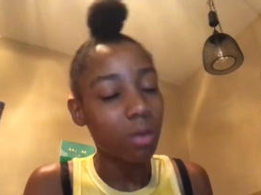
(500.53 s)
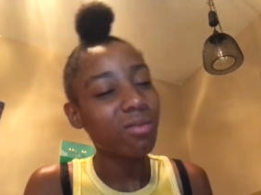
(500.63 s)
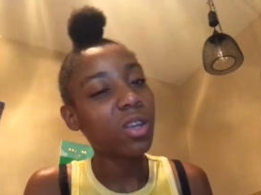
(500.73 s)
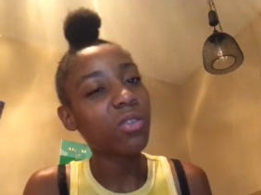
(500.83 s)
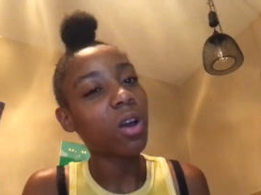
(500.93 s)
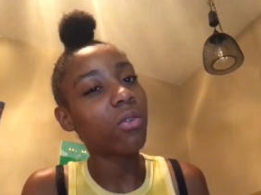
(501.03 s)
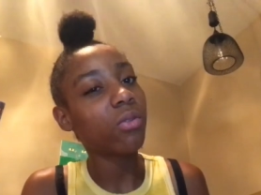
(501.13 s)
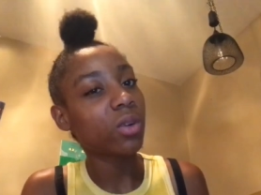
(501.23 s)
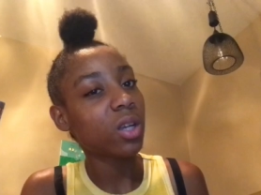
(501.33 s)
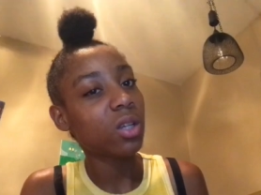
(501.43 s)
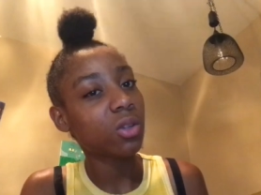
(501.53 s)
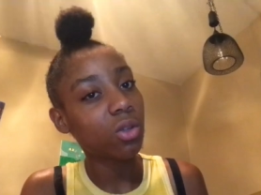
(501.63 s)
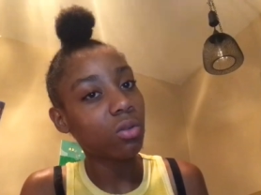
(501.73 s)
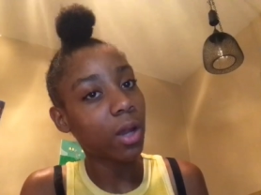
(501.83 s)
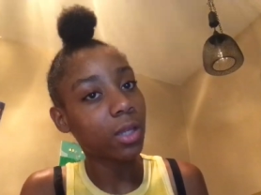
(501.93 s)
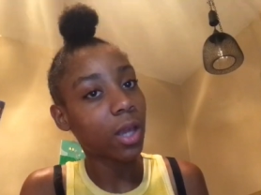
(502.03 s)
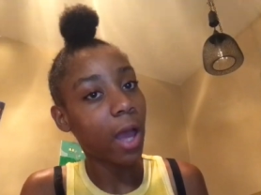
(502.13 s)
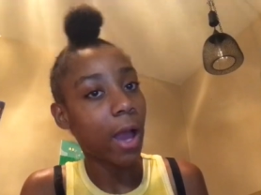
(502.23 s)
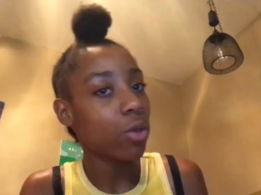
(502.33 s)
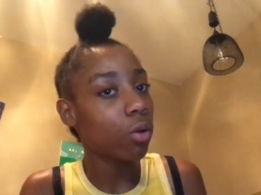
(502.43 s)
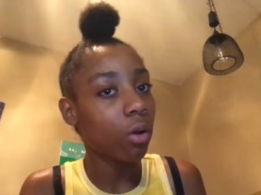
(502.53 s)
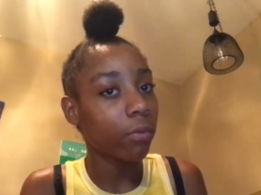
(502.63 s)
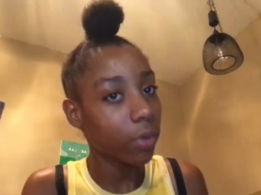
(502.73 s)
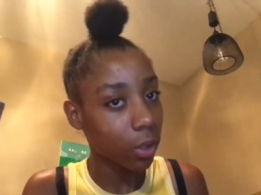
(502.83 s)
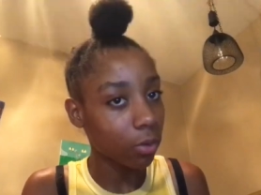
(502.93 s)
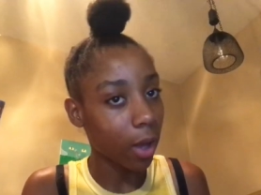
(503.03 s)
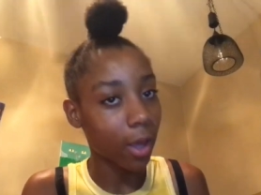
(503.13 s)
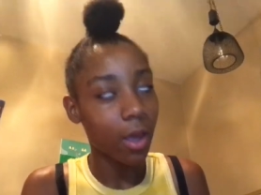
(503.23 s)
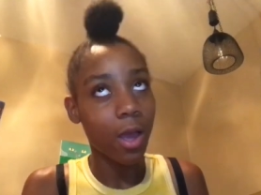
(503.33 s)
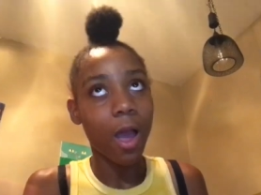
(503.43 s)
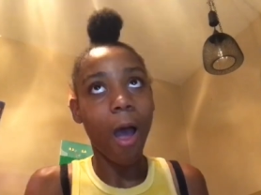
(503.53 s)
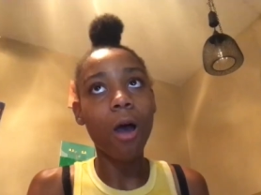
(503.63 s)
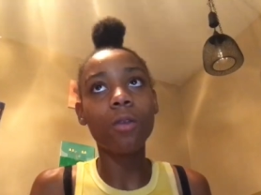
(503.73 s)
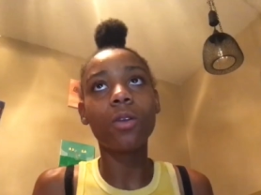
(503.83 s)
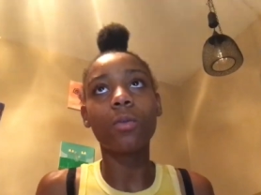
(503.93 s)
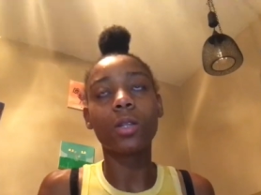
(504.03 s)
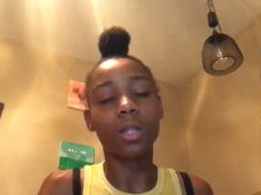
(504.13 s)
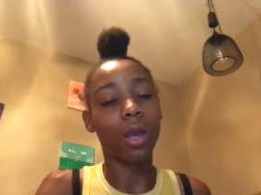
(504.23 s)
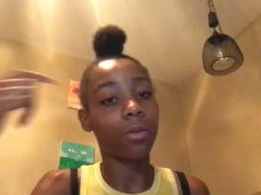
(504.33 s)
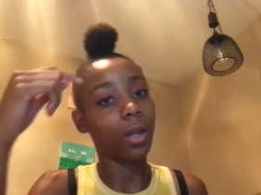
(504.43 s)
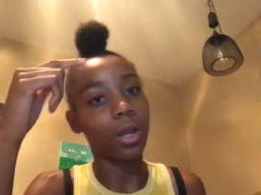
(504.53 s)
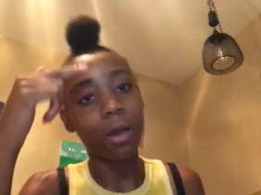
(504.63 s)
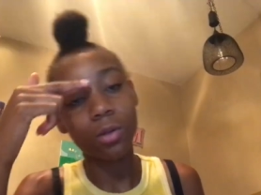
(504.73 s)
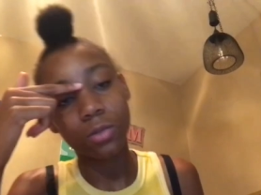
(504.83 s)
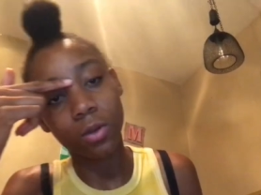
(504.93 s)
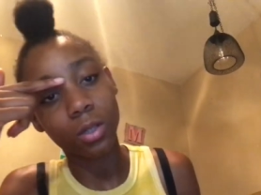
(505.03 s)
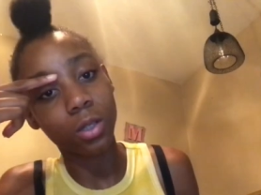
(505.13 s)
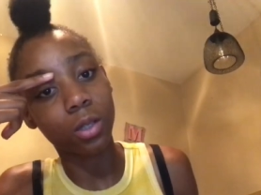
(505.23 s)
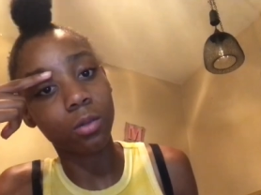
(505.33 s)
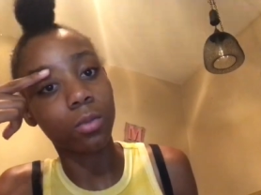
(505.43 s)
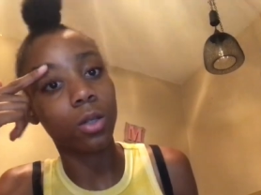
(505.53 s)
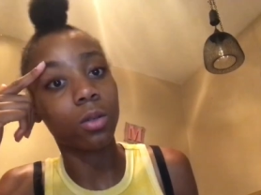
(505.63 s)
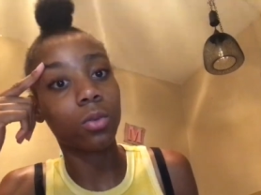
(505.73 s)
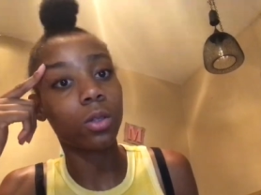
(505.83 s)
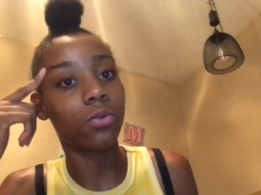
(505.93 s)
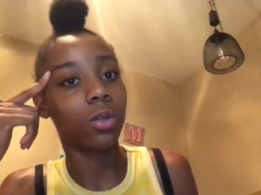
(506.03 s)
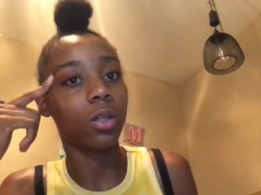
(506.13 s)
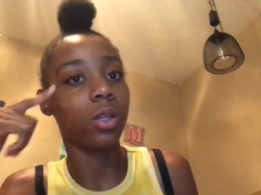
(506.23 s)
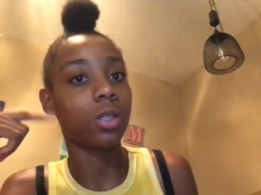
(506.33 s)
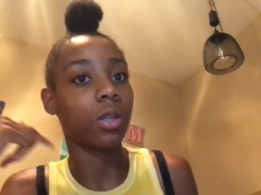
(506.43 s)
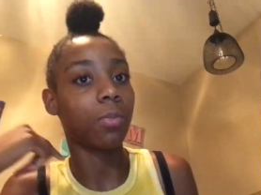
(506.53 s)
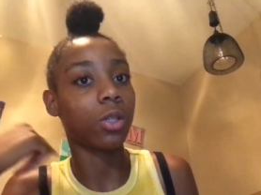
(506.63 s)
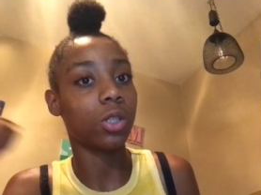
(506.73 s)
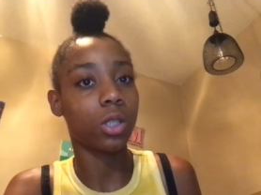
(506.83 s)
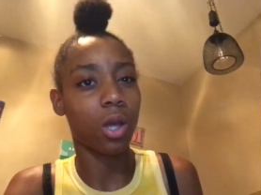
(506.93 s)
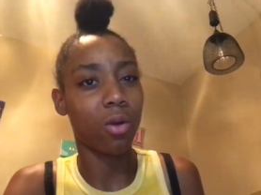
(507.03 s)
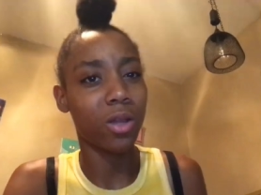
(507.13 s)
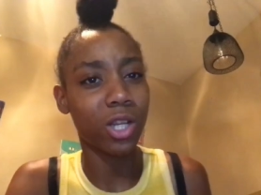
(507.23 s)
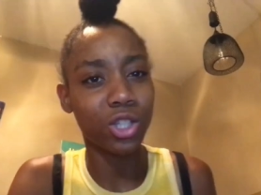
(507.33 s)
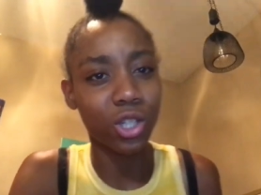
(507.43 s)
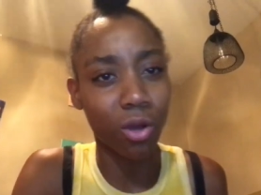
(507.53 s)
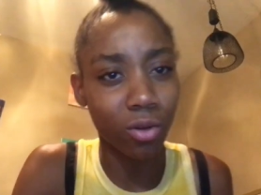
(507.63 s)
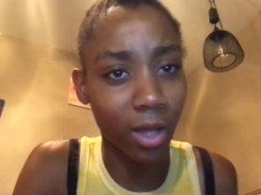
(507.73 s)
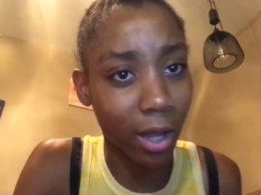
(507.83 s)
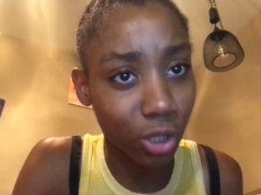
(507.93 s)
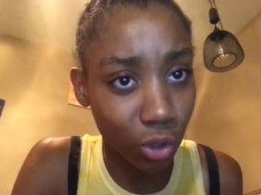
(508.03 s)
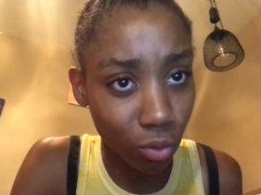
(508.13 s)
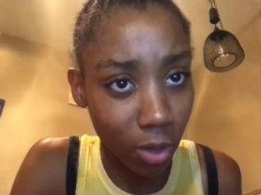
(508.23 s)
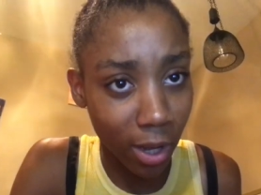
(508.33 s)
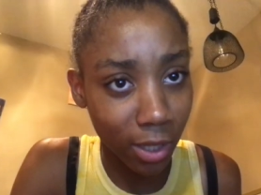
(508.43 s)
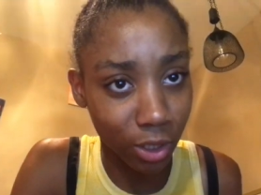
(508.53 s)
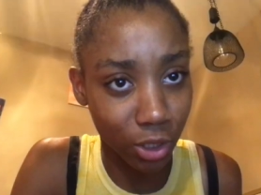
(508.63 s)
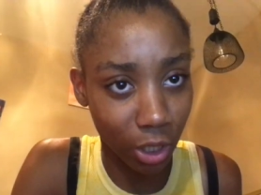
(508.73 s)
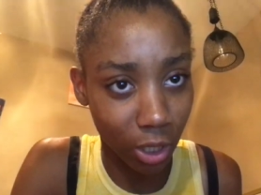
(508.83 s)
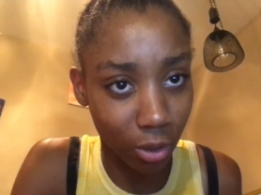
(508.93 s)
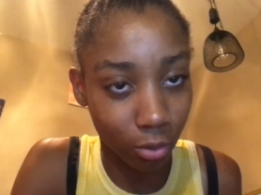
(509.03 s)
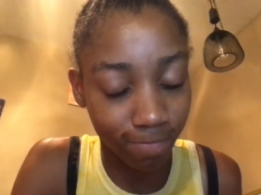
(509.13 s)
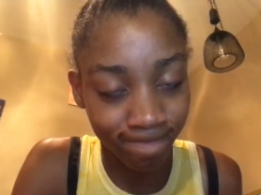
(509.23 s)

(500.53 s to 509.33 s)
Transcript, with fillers: if a friend do you like that, how you gonna feel? Like, I don't even know what to say after that. That was fucked up, but what the fuck is bitches on? And then she only got two days of jail.